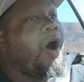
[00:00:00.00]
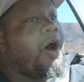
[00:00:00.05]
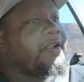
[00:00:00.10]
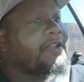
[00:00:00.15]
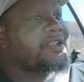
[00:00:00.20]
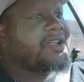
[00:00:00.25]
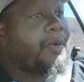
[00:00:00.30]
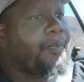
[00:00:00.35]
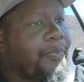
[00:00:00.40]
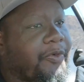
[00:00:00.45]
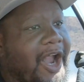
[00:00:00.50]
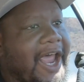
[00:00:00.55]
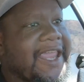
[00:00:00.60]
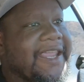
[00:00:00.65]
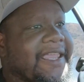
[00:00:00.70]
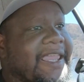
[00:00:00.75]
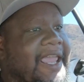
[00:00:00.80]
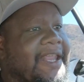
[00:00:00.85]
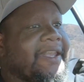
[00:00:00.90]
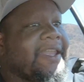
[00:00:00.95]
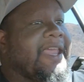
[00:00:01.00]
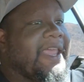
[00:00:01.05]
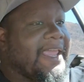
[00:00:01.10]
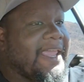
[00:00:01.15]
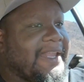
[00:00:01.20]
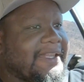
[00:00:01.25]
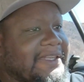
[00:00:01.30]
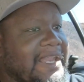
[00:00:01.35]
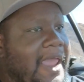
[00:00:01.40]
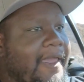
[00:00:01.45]
on the braking,
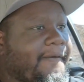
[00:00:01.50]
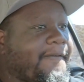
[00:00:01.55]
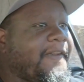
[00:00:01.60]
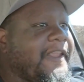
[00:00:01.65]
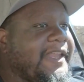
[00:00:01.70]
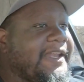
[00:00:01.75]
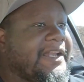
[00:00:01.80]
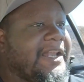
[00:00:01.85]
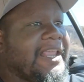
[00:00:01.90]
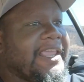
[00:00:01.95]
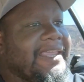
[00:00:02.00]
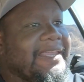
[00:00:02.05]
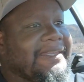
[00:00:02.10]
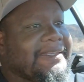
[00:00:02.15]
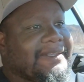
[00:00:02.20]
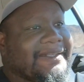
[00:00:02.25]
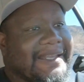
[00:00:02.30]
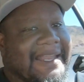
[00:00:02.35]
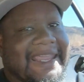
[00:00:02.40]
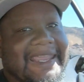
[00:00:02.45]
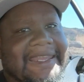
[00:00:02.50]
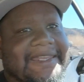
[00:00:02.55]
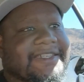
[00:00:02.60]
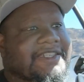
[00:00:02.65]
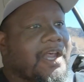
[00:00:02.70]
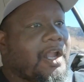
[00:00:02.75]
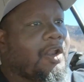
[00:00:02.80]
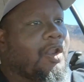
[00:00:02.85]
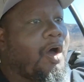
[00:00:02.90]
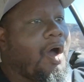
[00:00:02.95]
it definitely needs
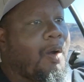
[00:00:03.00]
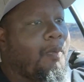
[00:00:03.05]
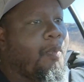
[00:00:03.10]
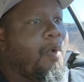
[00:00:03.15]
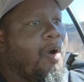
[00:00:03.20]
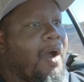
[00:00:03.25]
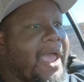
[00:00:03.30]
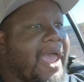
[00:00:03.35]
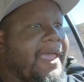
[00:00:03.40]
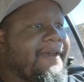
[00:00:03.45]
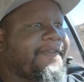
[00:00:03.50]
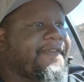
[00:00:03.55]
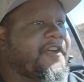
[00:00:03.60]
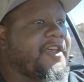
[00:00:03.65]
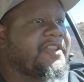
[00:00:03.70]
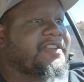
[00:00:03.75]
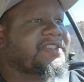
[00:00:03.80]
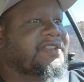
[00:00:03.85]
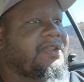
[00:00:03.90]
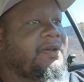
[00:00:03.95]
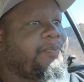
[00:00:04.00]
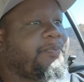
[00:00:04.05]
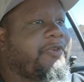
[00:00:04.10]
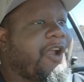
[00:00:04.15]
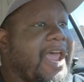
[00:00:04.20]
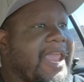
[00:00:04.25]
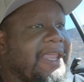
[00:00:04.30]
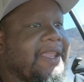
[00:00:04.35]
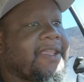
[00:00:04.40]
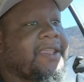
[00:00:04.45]
a lot more effort to
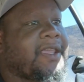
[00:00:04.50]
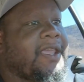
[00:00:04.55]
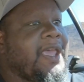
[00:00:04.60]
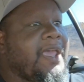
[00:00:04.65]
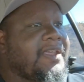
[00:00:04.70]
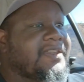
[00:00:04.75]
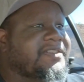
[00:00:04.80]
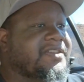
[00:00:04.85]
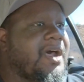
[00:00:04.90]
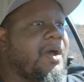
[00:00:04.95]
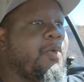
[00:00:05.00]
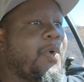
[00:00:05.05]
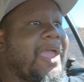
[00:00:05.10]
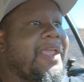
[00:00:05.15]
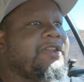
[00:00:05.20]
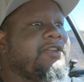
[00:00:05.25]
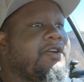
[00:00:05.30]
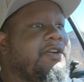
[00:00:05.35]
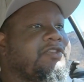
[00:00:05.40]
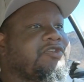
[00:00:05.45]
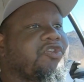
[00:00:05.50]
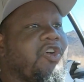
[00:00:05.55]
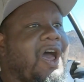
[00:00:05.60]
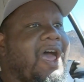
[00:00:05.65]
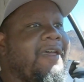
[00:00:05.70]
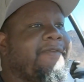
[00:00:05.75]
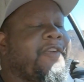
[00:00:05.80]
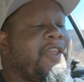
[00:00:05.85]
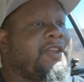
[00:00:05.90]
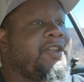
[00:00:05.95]
brake. So when you're
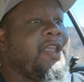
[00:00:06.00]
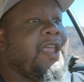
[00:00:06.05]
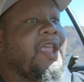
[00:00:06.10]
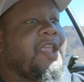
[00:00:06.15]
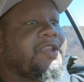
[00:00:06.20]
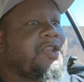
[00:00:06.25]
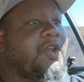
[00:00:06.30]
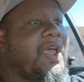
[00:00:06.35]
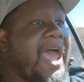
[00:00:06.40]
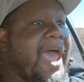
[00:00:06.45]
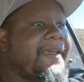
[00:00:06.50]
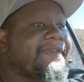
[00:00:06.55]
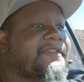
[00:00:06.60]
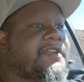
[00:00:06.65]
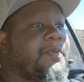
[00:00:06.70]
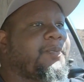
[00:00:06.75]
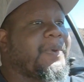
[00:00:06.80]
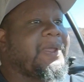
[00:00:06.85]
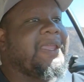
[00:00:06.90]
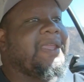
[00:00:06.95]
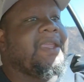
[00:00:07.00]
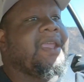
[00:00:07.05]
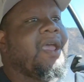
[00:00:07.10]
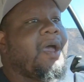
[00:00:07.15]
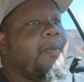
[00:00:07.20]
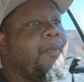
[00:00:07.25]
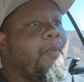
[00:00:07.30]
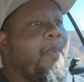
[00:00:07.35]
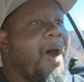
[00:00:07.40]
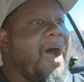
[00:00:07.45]
driving, you have to be
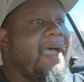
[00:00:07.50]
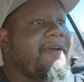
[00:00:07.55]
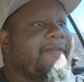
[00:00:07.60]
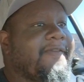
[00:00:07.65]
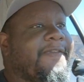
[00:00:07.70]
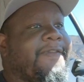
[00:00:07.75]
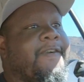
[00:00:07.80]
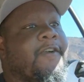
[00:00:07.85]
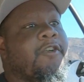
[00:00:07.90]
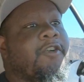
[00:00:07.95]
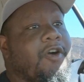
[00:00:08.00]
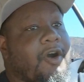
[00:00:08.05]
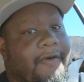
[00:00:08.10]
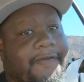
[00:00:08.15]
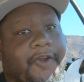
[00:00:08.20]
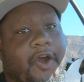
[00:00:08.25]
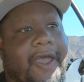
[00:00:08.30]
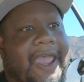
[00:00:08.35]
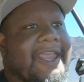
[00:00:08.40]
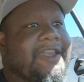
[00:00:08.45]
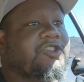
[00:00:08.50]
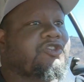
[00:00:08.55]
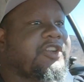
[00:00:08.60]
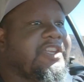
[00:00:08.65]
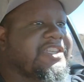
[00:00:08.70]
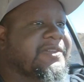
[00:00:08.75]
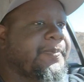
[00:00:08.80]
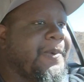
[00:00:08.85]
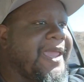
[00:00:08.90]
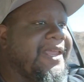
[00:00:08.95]
mindful of your entry
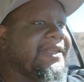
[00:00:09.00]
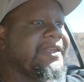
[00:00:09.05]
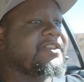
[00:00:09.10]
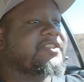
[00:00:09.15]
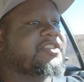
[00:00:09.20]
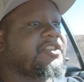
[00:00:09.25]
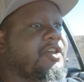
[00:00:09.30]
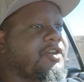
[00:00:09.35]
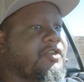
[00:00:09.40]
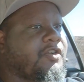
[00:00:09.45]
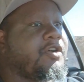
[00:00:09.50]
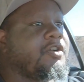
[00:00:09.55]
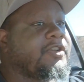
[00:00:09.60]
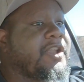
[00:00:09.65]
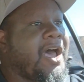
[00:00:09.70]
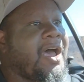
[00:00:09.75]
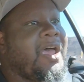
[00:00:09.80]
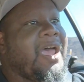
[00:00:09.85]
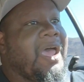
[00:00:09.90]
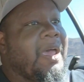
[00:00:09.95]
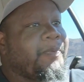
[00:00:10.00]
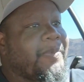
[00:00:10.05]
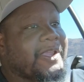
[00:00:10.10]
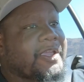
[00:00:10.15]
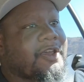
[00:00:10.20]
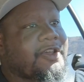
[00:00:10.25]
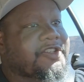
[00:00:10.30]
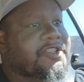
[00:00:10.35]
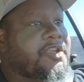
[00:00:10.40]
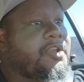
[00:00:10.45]
speed into the corner,
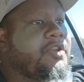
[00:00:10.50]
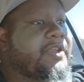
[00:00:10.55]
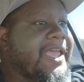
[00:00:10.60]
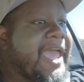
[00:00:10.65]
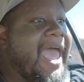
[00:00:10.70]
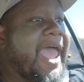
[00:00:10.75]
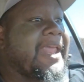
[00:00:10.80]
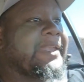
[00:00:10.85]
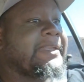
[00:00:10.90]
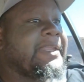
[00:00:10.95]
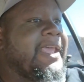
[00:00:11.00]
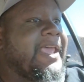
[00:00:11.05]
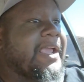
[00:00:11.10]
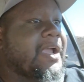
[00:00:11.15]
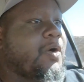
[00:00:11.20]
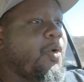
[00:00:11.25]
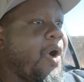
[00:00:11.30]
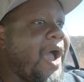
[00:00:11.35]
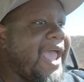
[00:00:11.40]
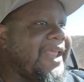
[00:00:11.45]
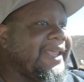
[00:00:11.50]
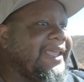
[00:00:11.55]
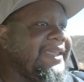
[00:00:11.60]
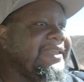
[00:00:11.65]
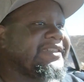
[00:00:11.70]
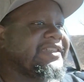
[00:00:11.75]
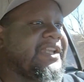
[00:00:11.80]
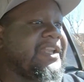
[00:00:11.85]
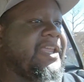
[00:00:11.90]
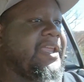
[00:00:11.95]
because you can quite
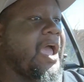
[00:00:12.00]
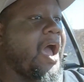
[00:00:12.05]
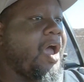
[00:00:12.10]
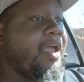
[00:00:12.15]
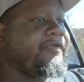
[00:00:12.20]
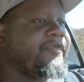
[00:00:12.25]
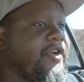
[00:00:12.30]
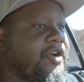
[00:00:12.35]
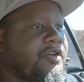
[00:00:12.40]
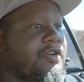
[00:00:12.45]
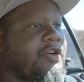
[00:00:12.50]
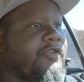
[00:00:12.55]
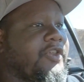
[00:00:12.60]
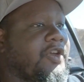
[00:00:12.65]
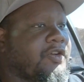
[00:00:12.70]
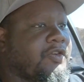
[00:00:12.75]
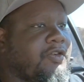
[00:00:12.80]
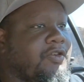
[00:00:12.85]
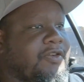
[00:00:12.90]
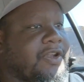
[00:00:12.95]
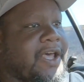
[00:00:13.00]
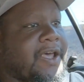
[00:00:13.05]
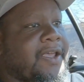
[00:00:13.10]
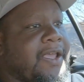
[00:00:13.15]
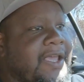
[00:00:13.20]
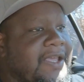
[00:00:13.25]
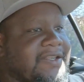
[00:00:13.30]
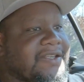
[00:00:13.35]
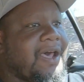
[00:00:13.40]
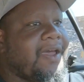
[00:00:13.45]
easily overcut the
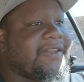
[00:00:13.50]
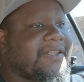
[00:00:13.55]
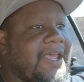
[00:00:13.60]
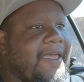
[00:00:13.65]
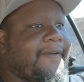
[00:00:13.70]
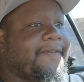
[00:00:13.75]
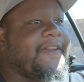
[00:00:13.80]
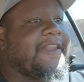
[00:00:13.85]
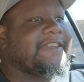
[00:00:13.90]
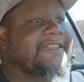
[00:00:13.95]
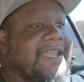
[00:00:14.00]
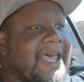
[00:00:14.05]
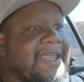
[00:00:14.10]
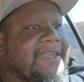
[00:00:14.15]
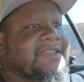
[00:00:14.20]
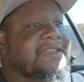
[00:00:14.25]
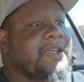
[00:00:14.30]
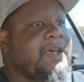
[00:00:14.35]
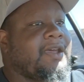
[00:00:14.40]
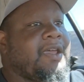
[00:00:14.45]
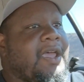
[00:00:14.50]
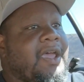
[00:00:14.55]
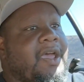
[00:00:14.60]
corner. So it definitely takes a